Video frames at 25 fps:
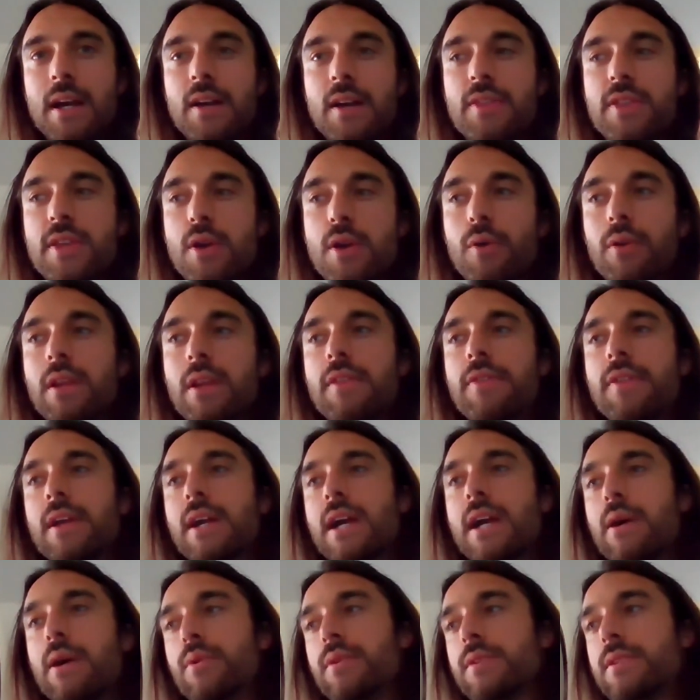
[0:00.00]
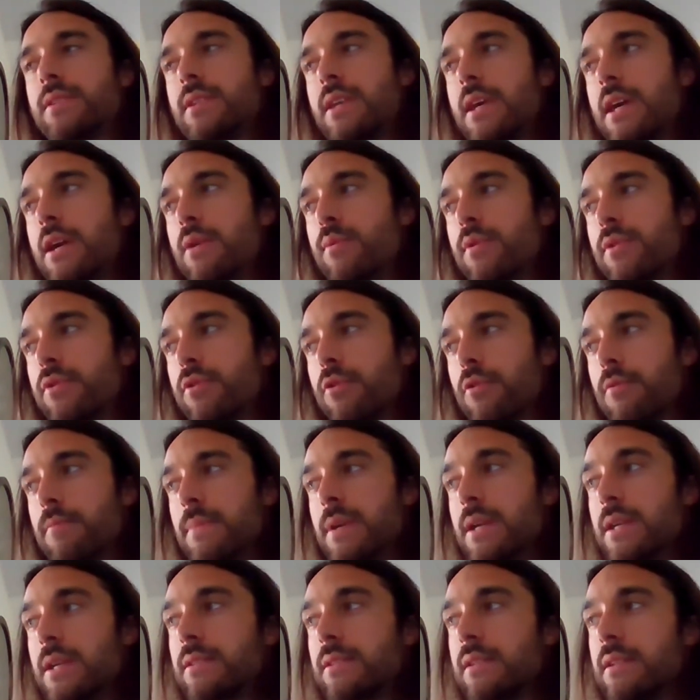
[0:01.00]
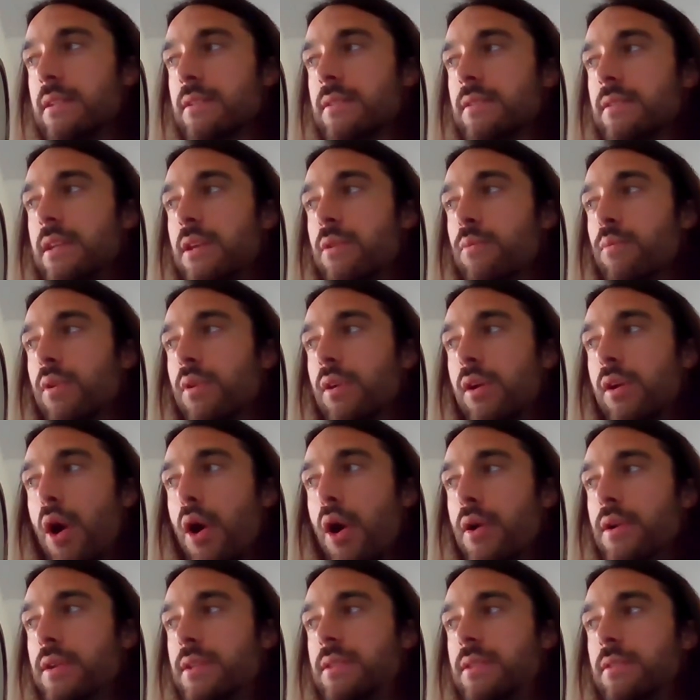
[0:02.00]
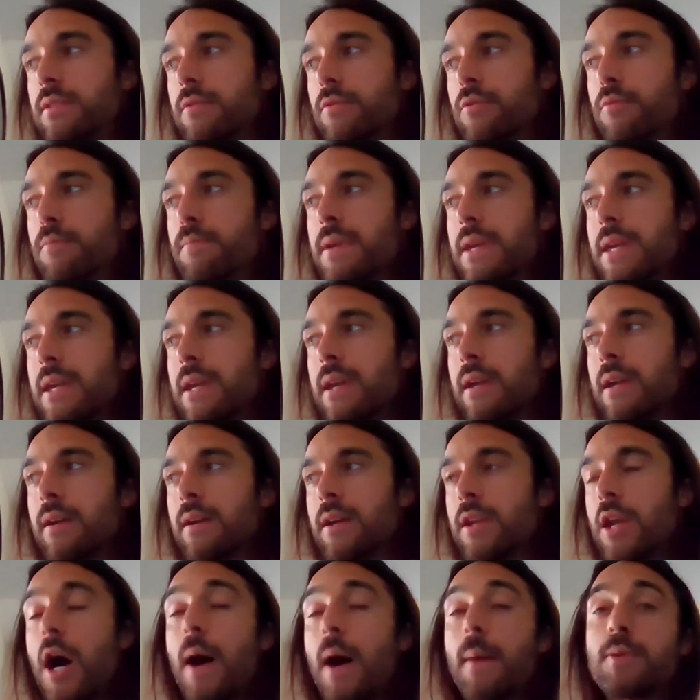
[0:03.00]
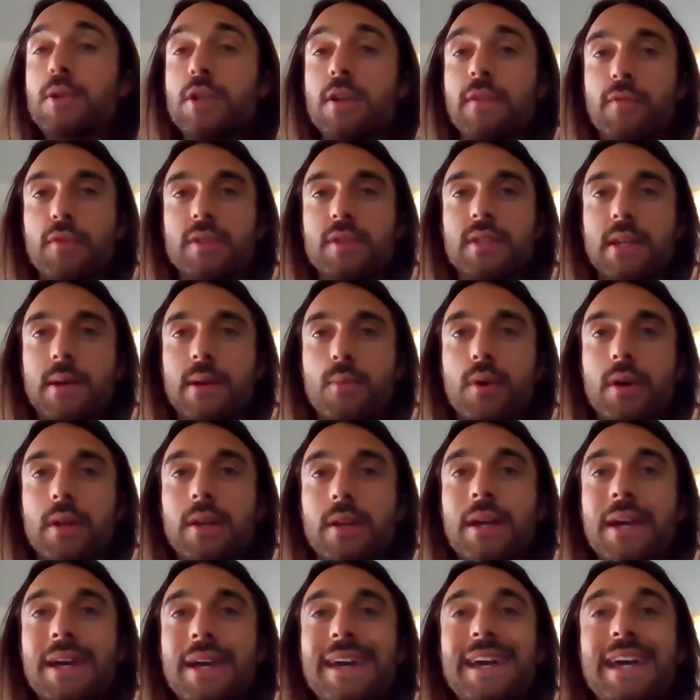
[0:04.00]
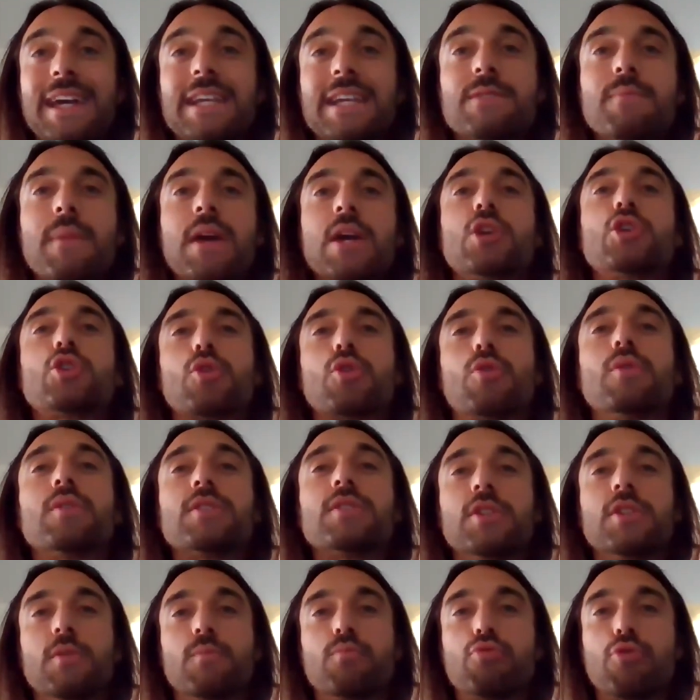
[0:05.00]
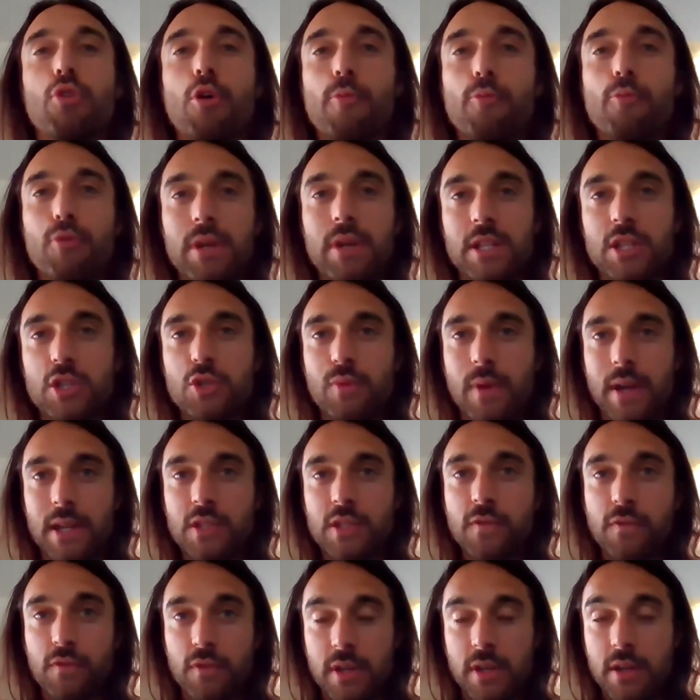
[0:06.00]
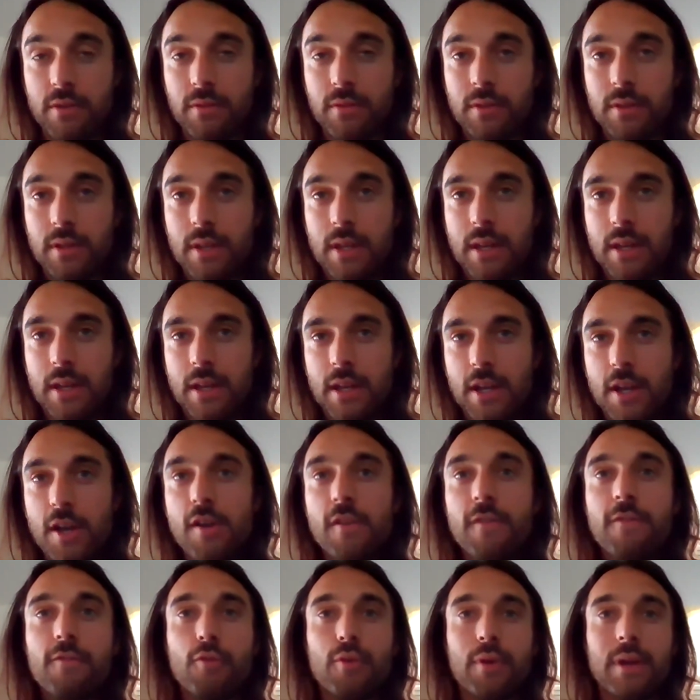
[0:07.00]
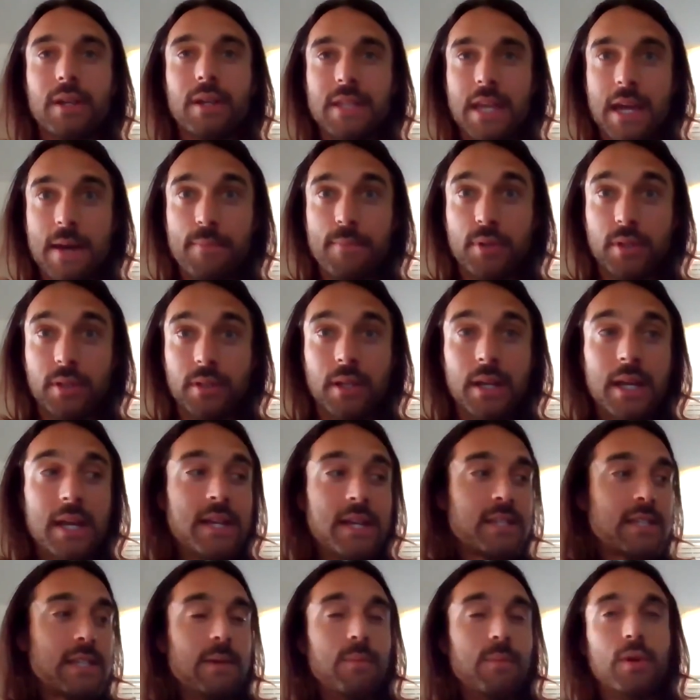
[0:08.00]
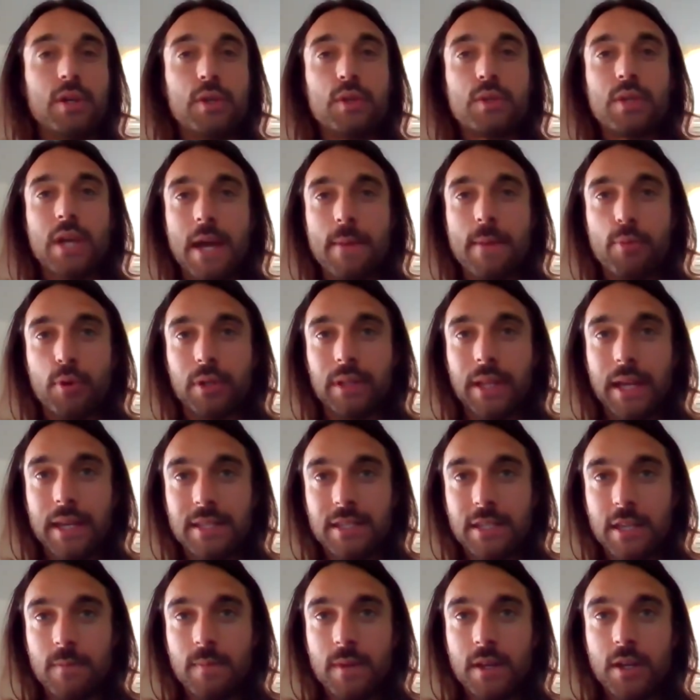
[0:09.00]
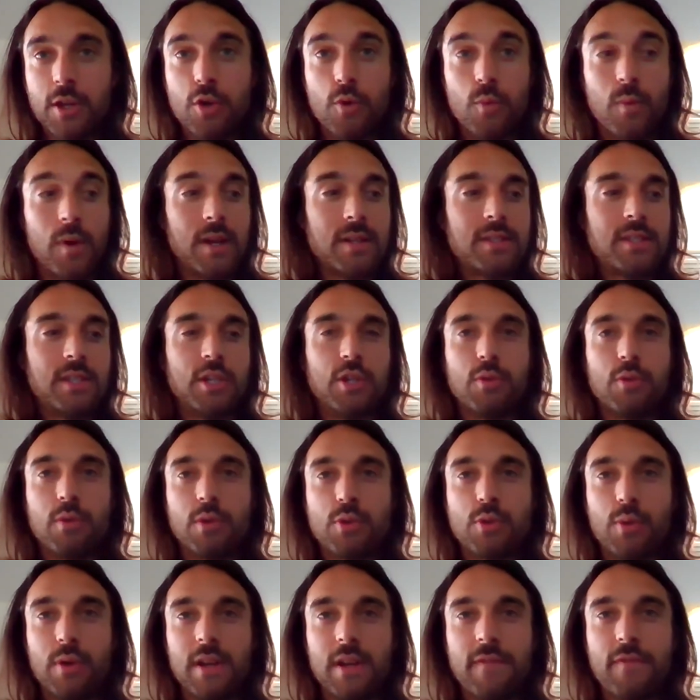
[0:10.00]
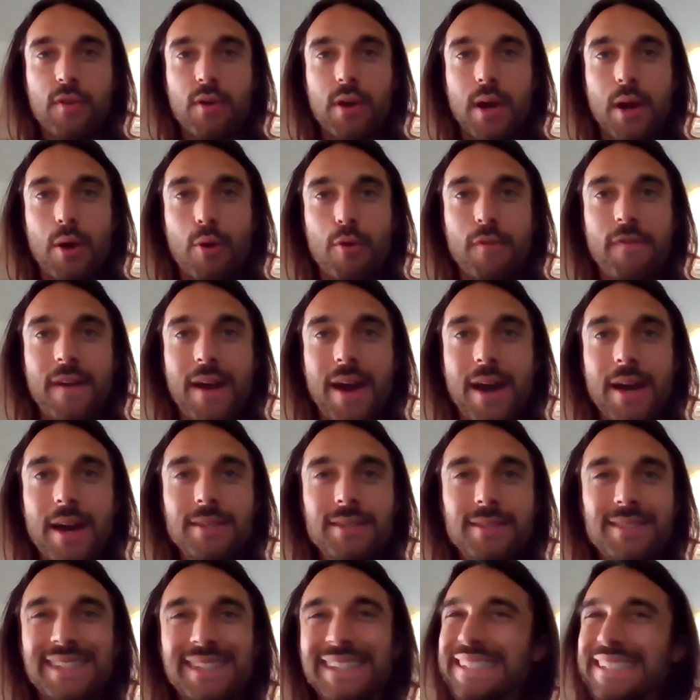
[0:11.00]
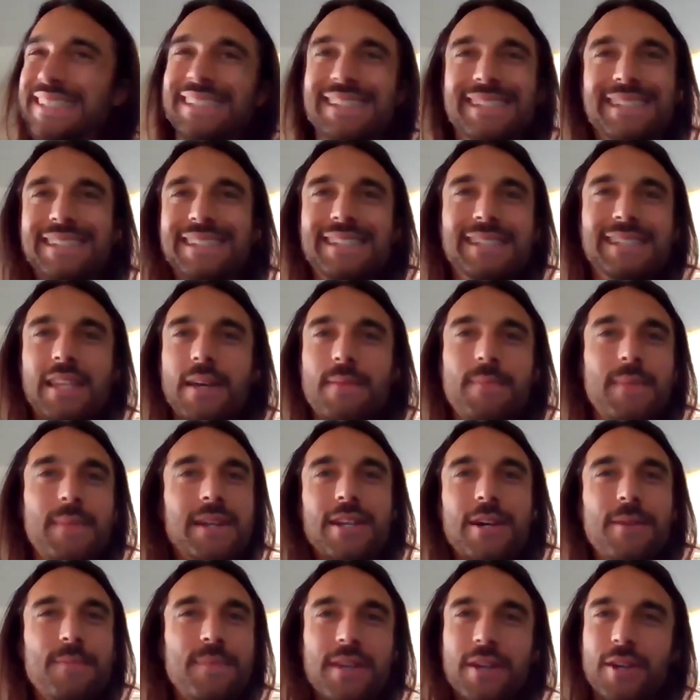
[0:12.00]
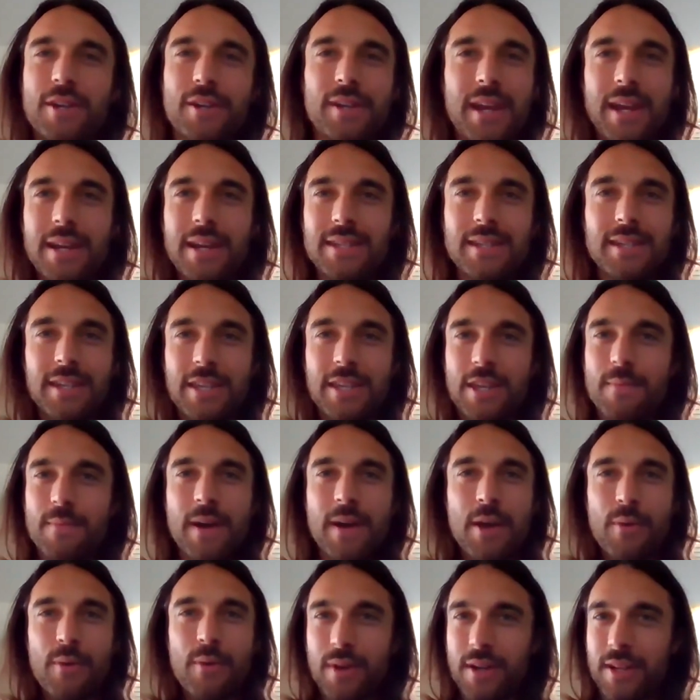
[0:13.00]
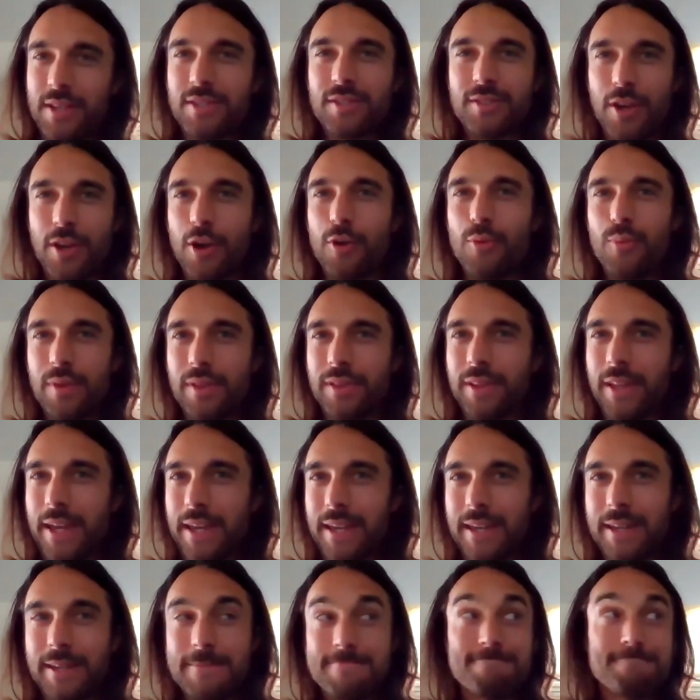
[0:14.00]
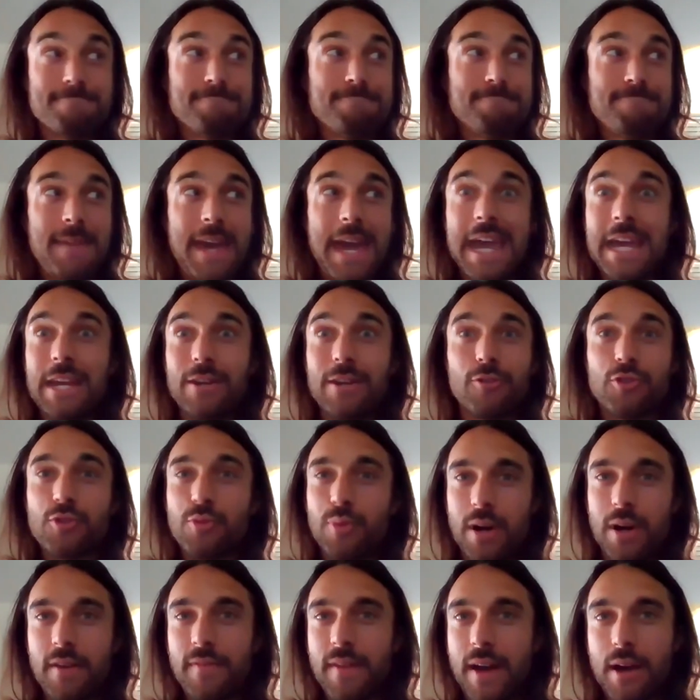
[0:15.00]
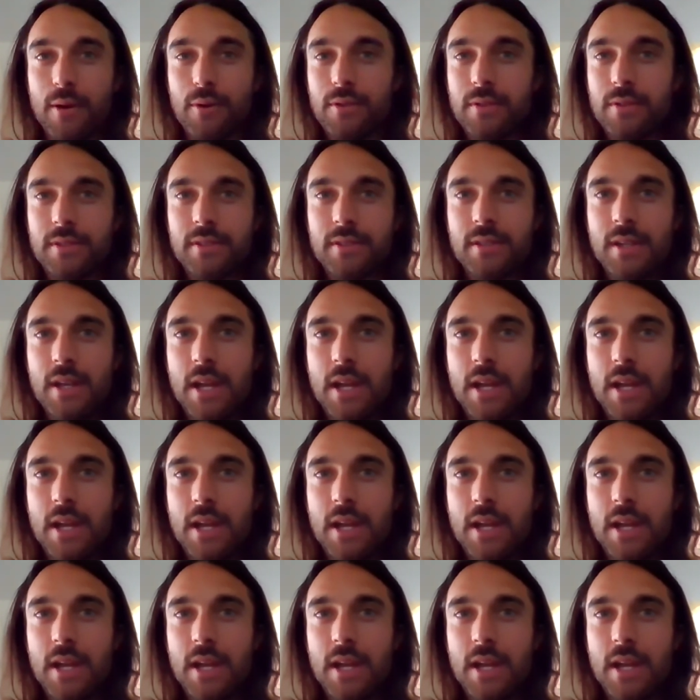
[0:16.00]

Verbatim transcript: The only thing I will say with hormesis in regards to being an option for someone is make sure it's an appropriate stress for you. For example, someone who's hypoglycemic who wants to do a twenty-four hour fast, eh, that might not be a good idea. You might want to start with like eight or twelve hours.